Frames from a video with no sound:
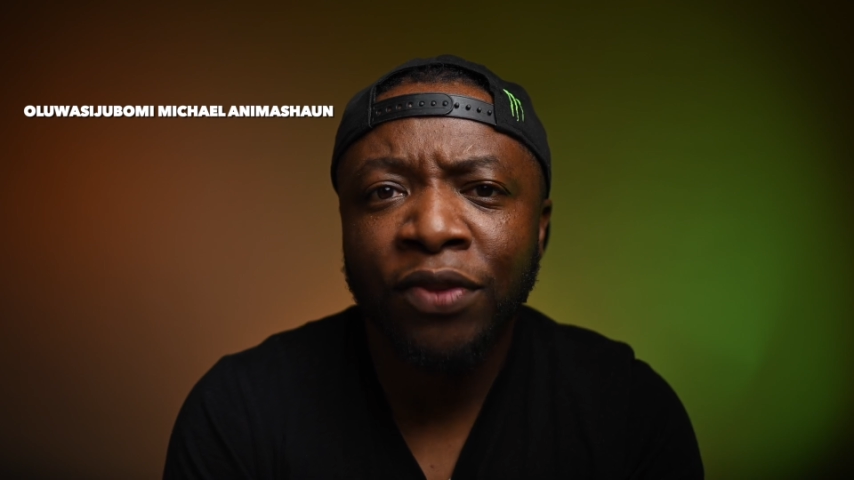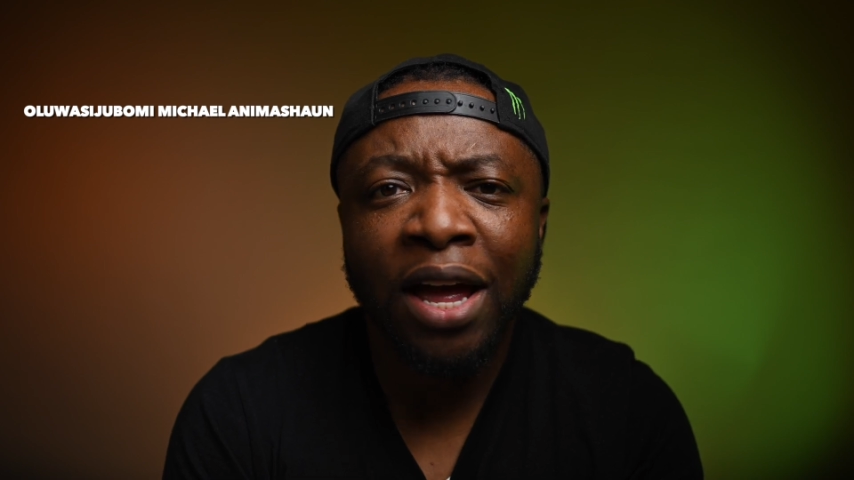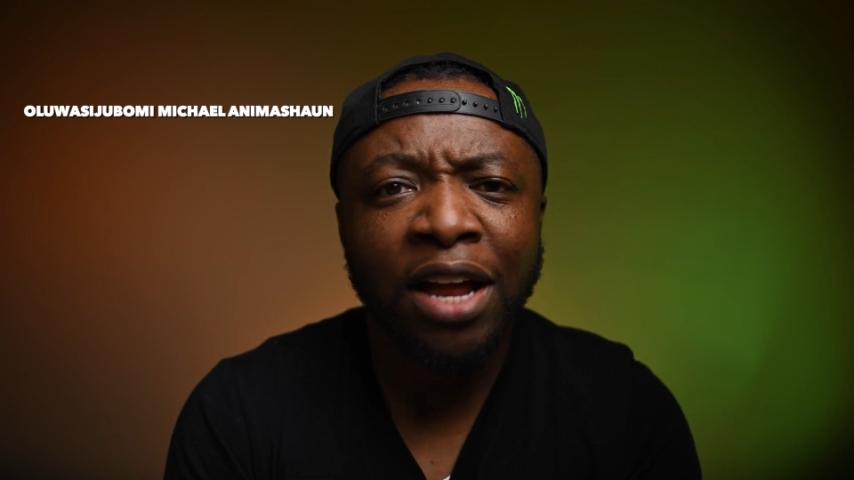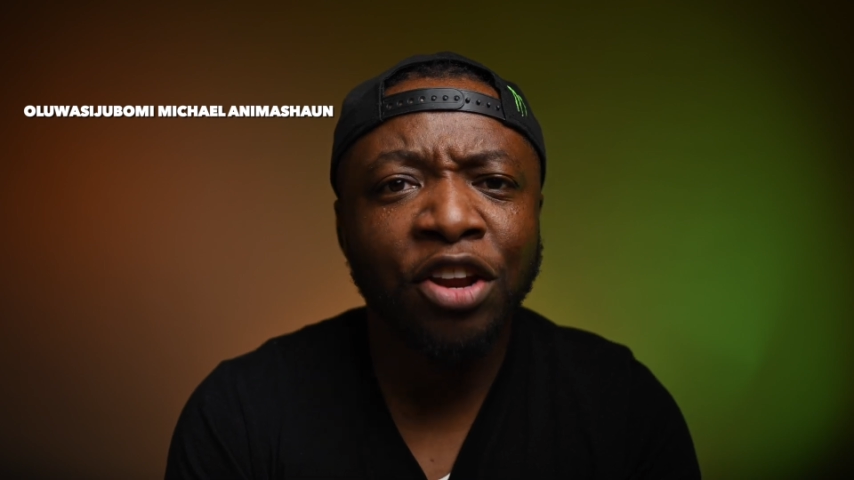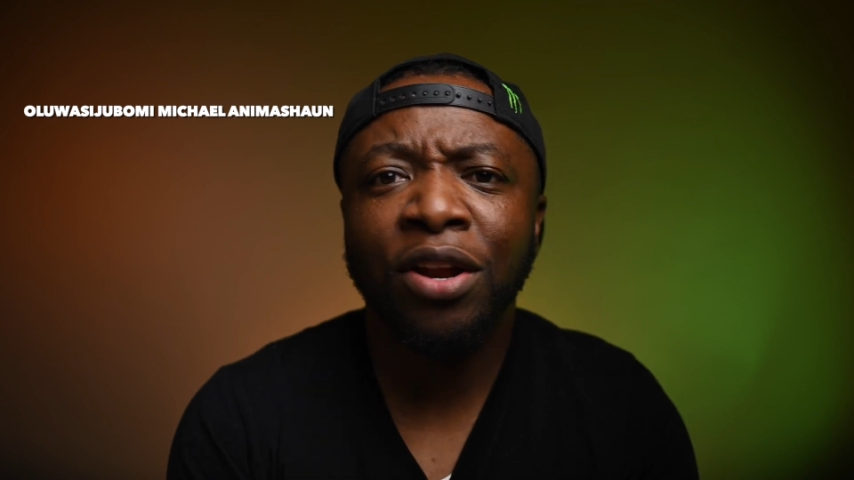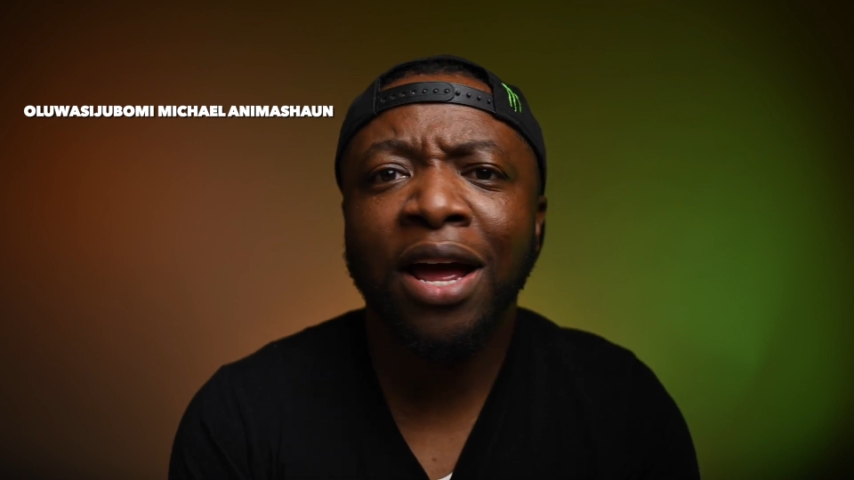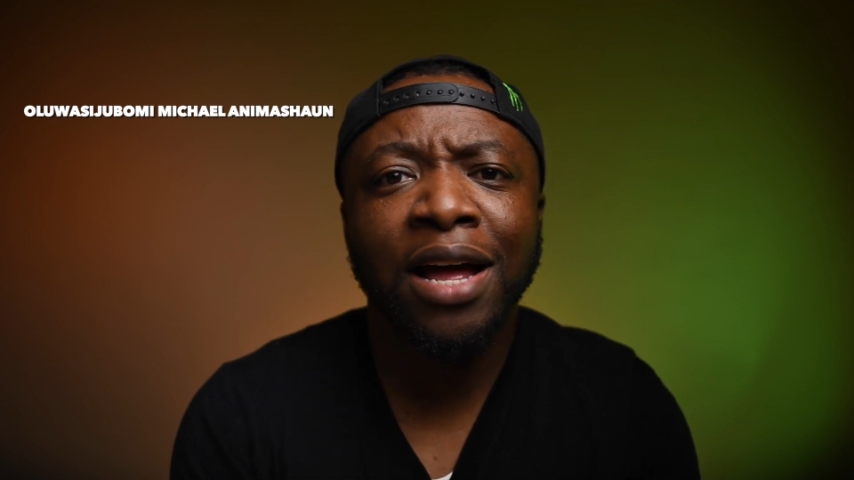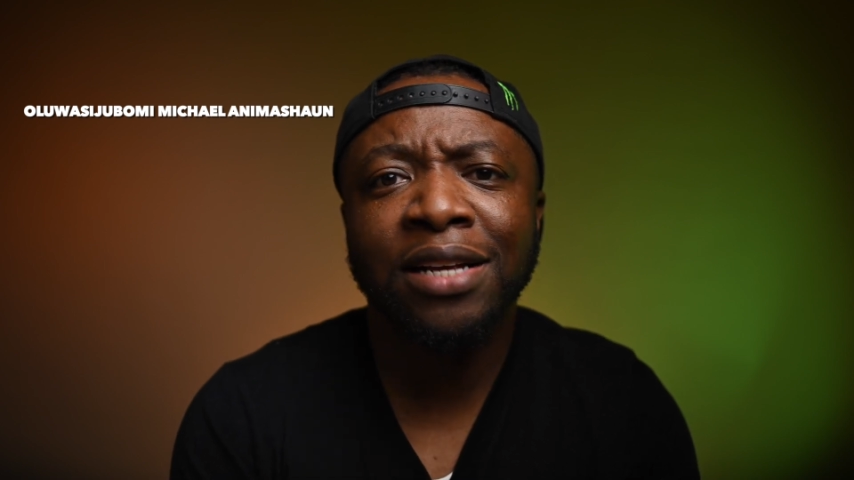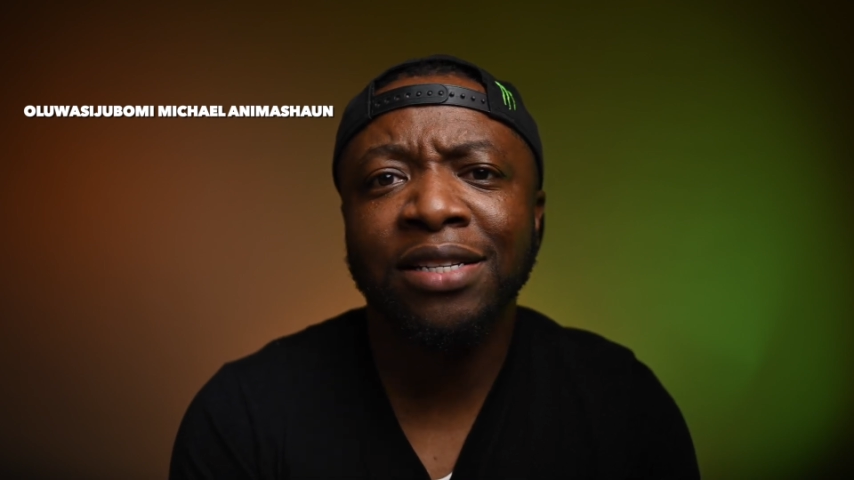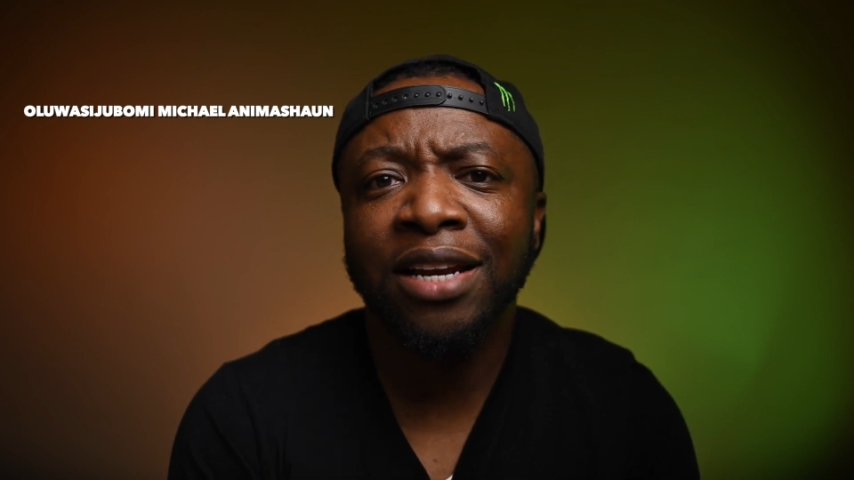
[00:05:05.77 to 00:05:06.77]
and the other
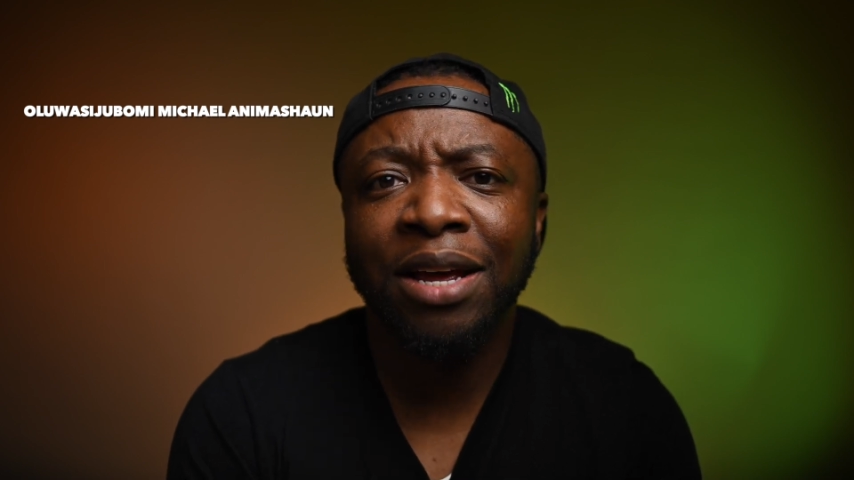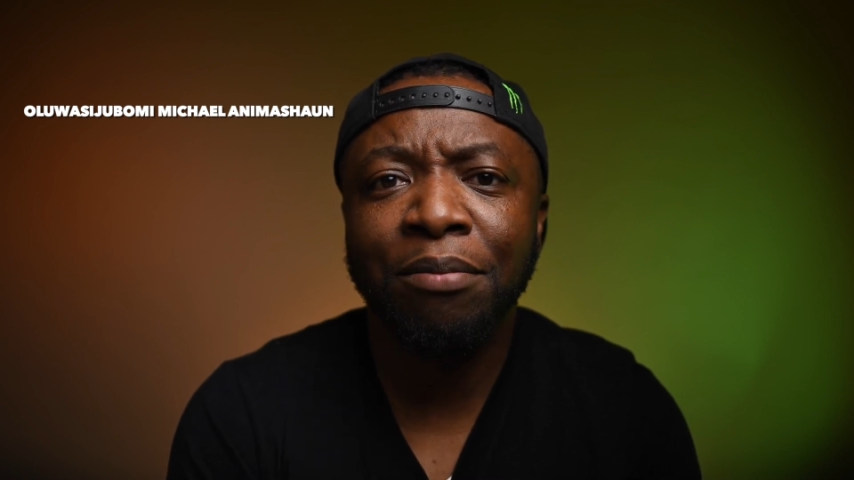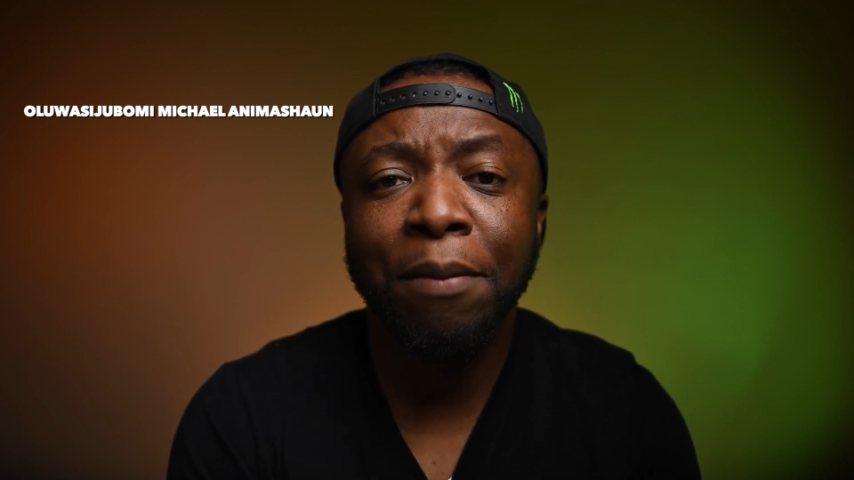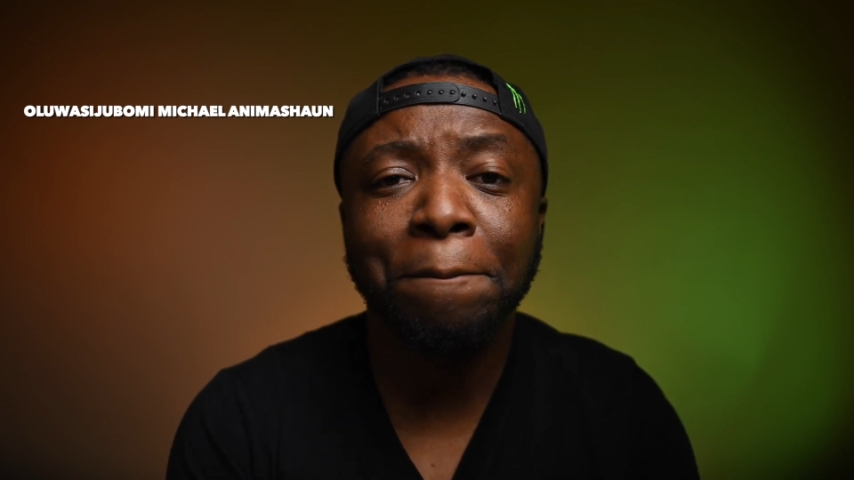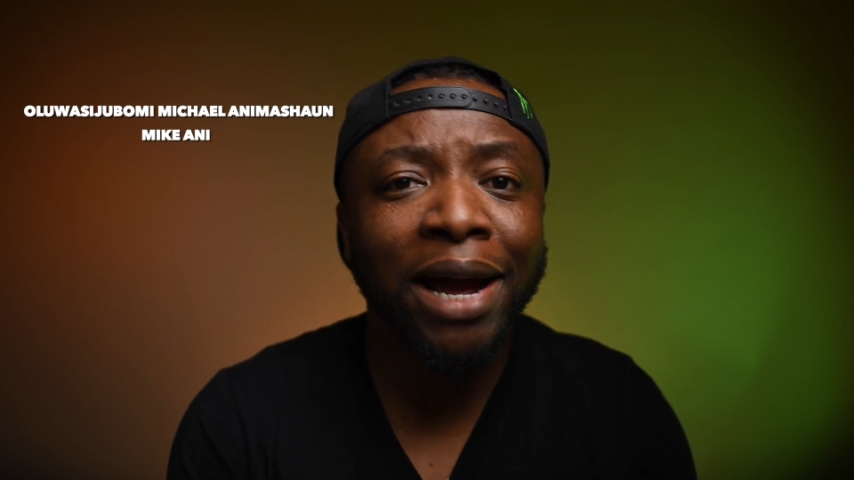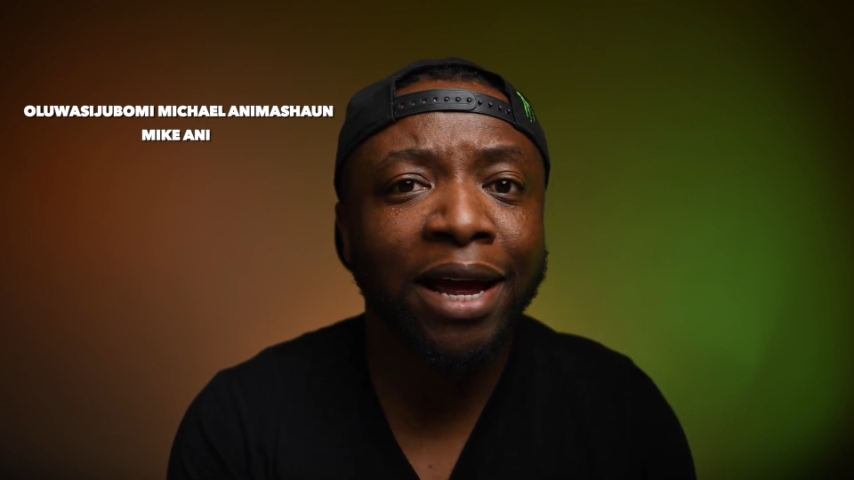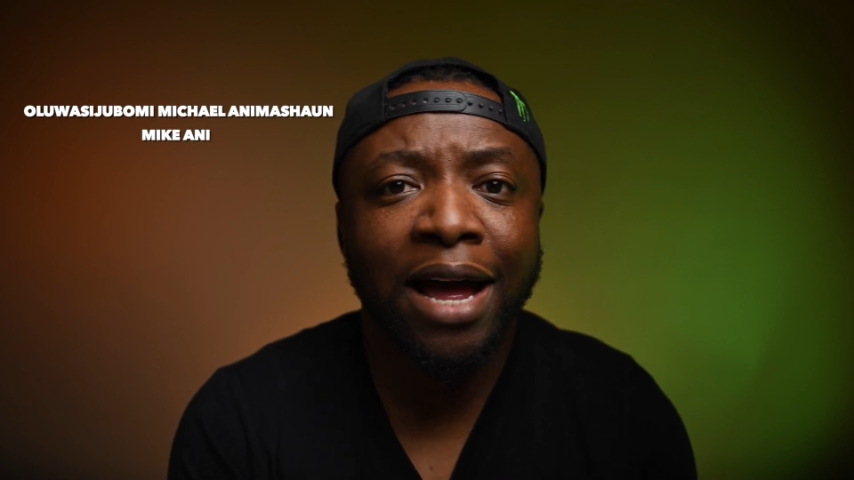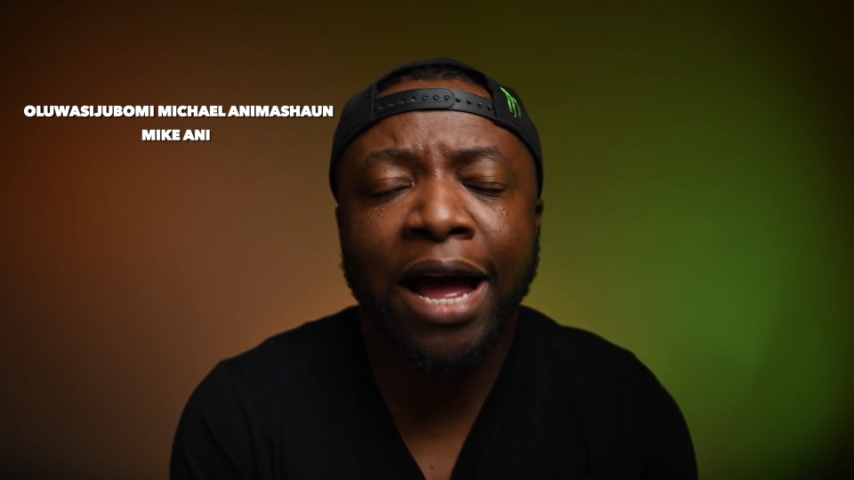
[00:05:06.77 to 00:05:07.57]
has the name Mike